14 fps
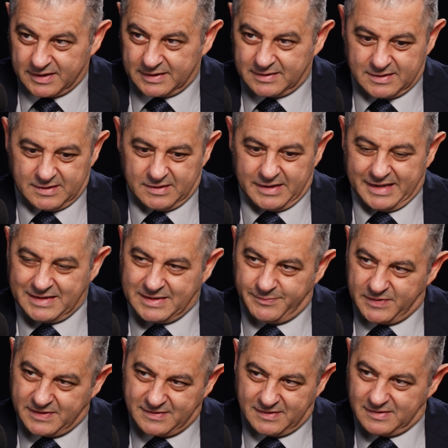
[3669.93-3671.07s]
that
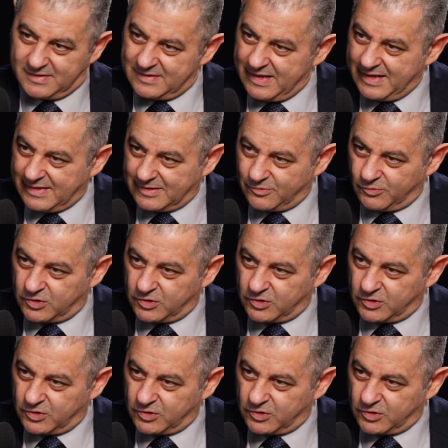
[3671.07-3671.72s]
ATP synthase,